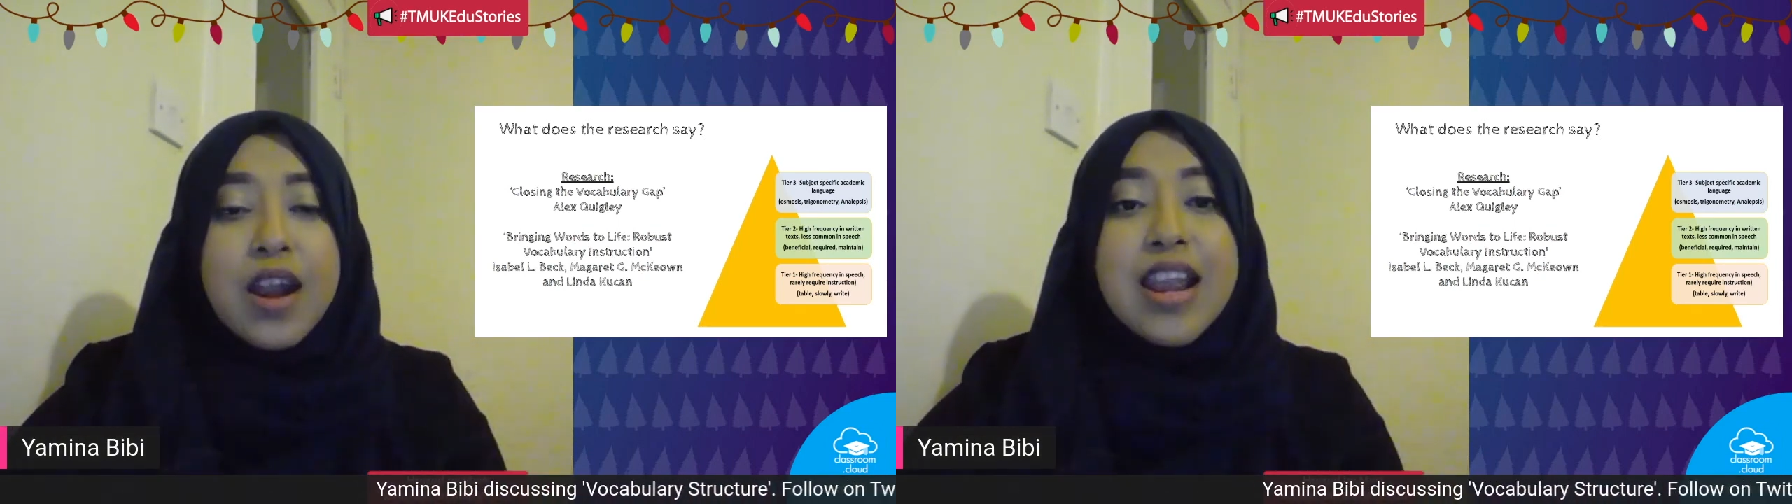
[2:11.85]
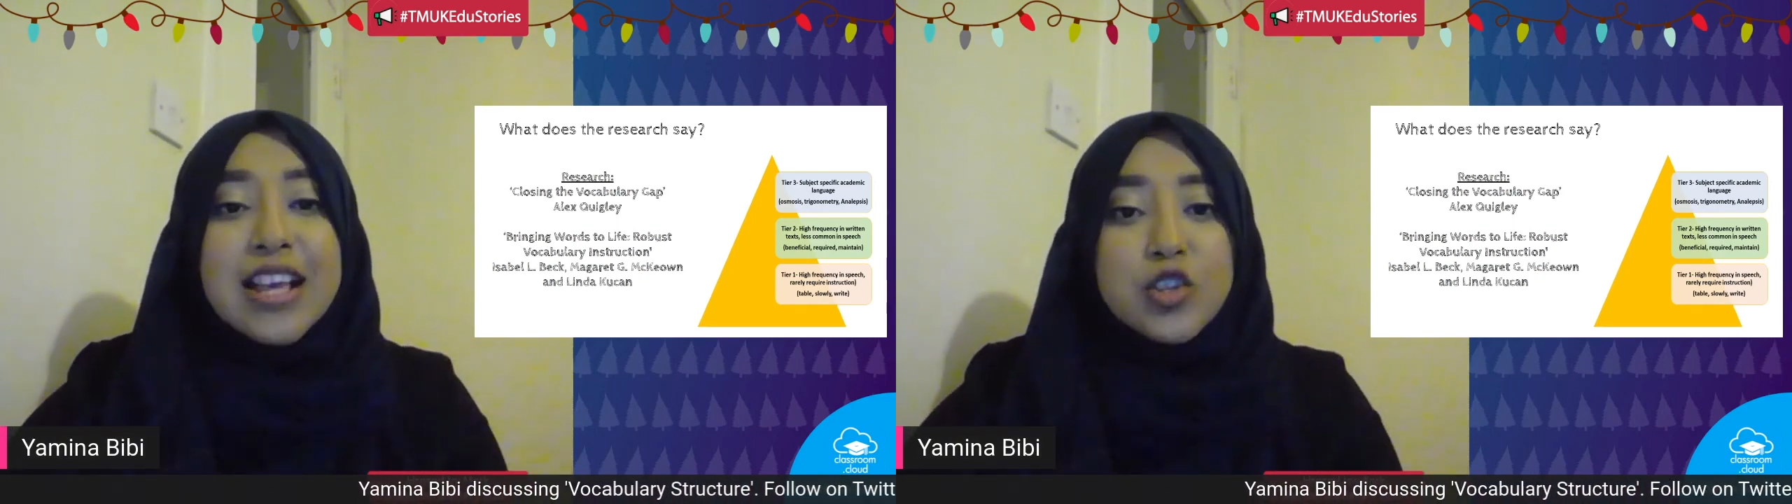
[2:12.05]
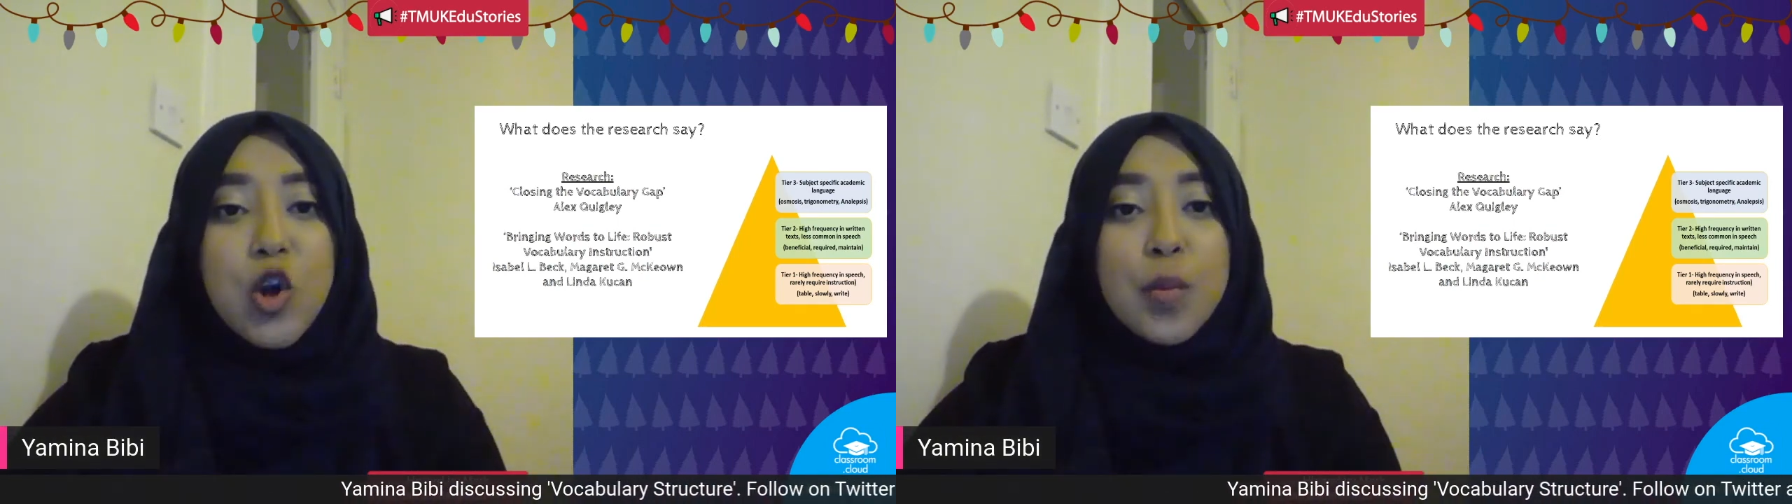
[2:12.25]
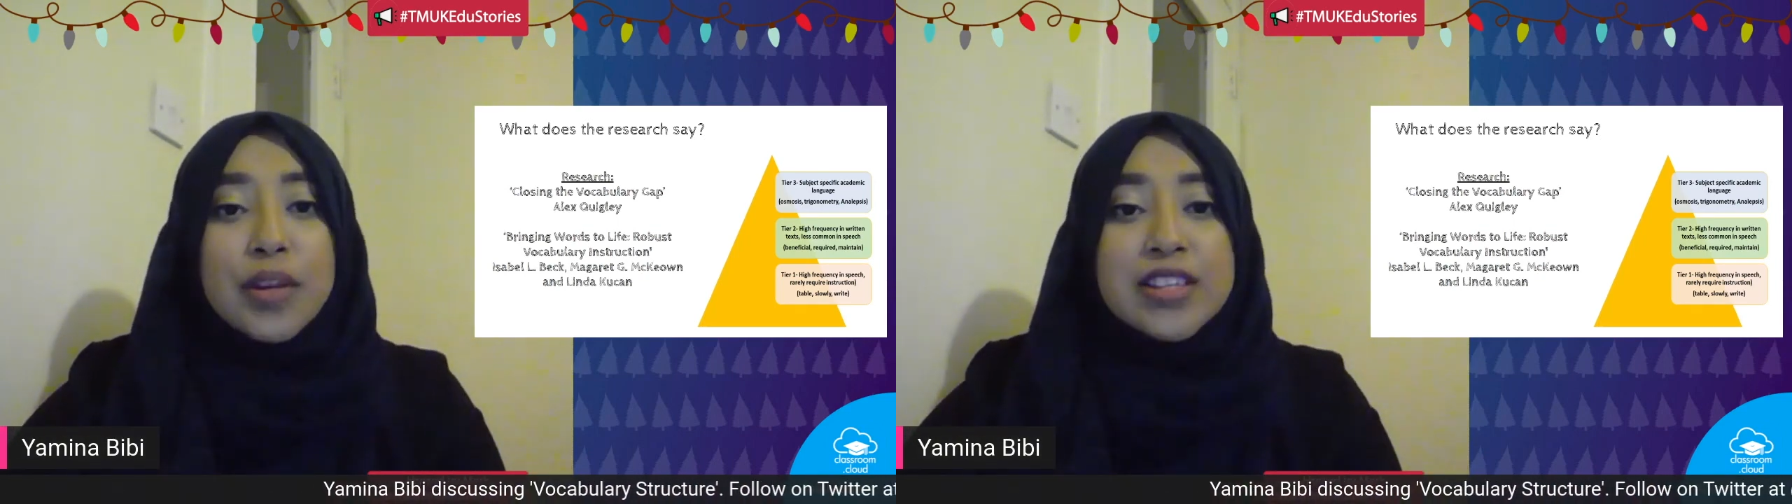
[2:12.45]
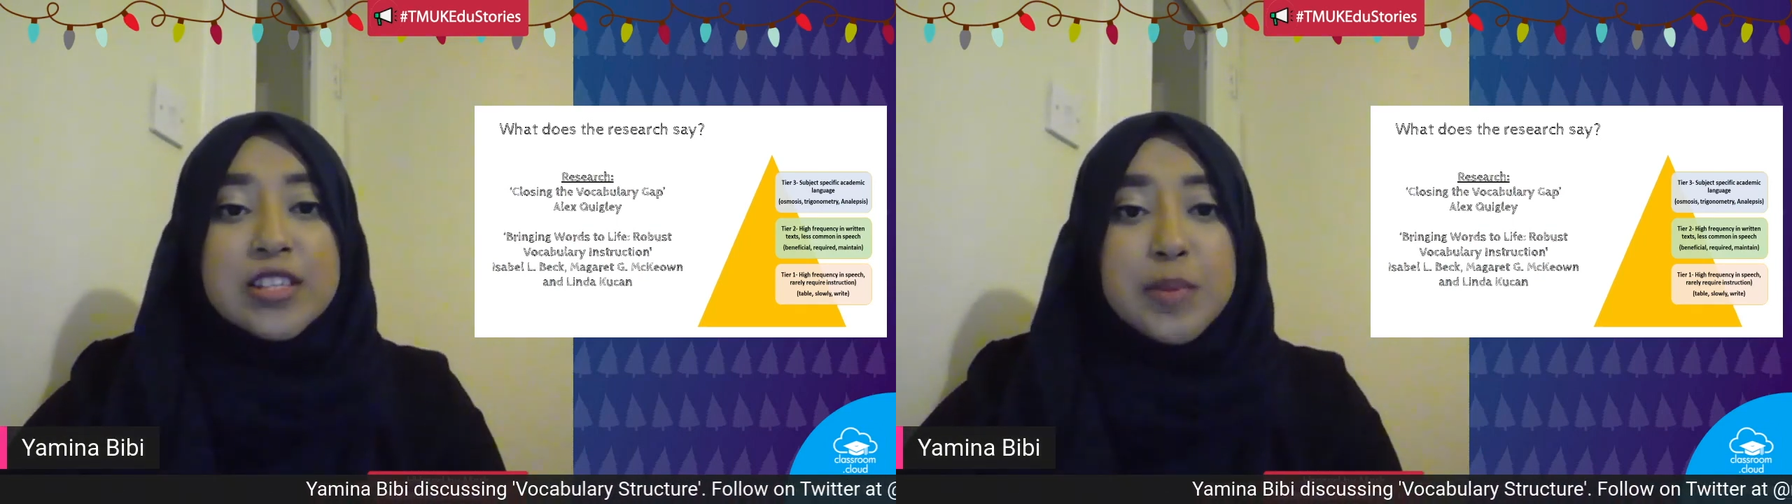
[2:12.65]
are less common
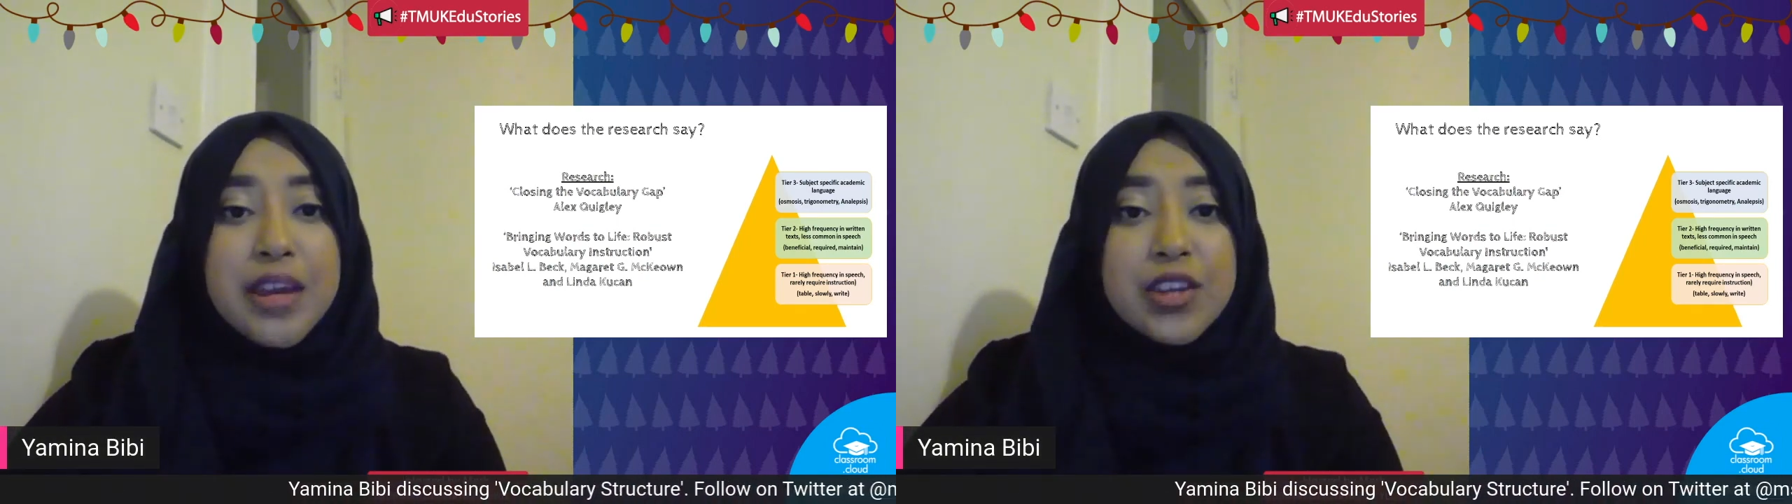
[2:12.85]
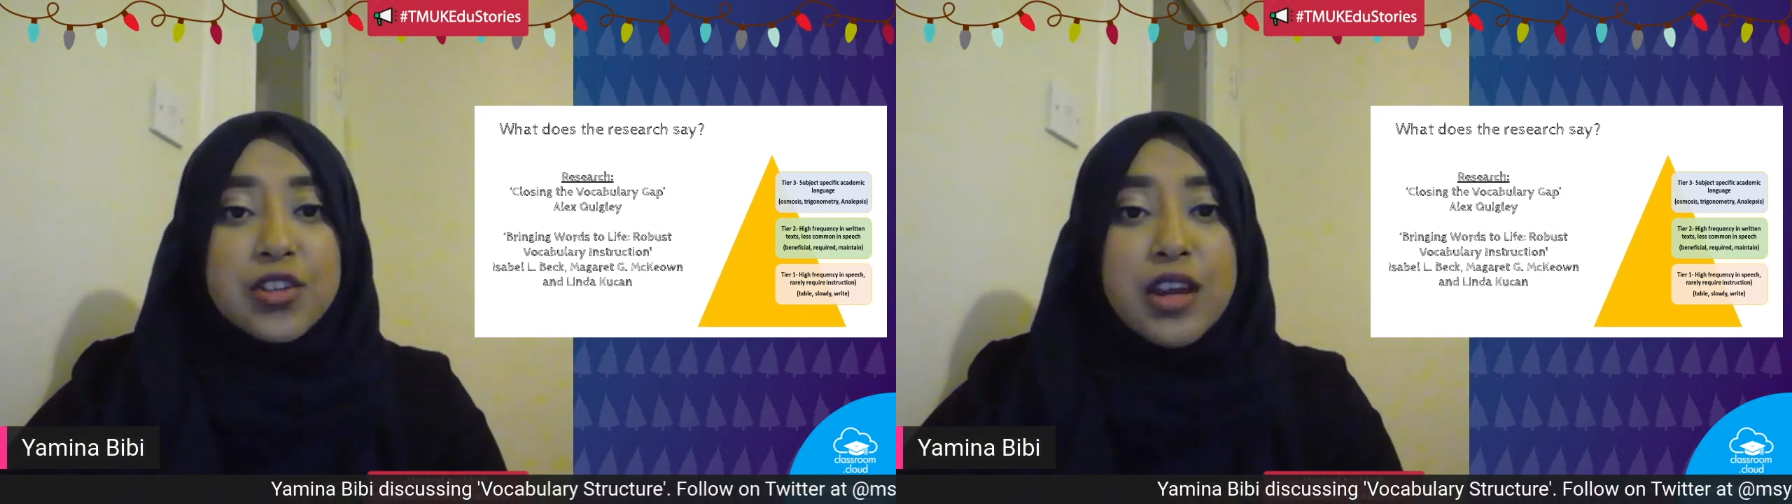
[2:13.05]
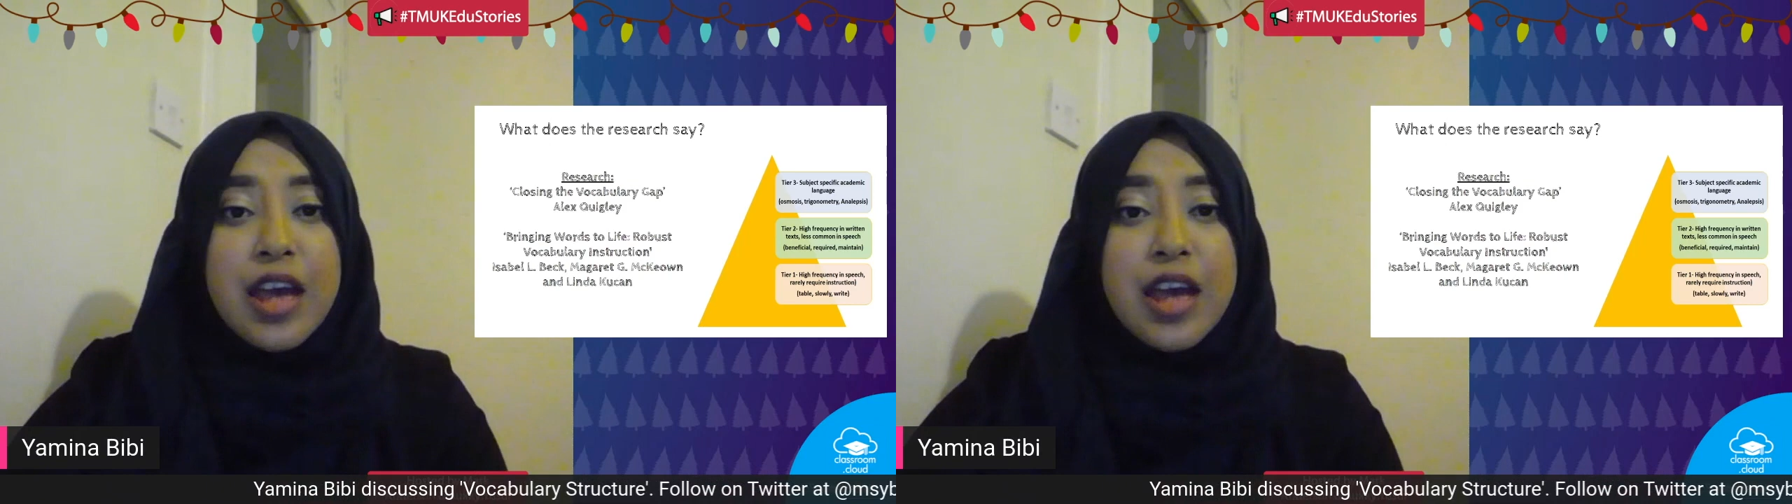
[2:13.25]
in speech,